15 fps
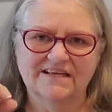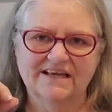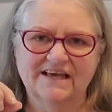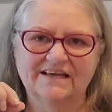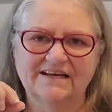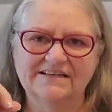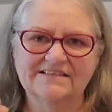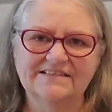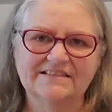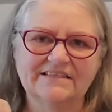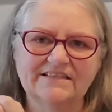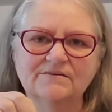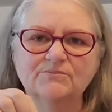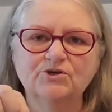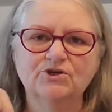and I see
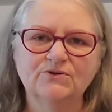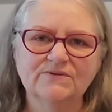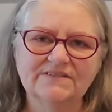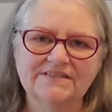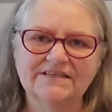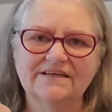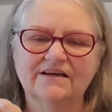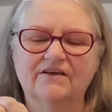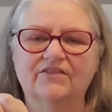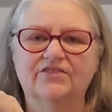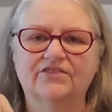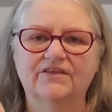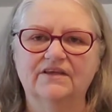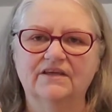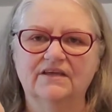them using
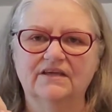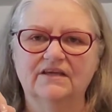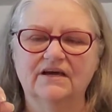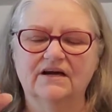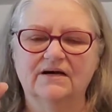the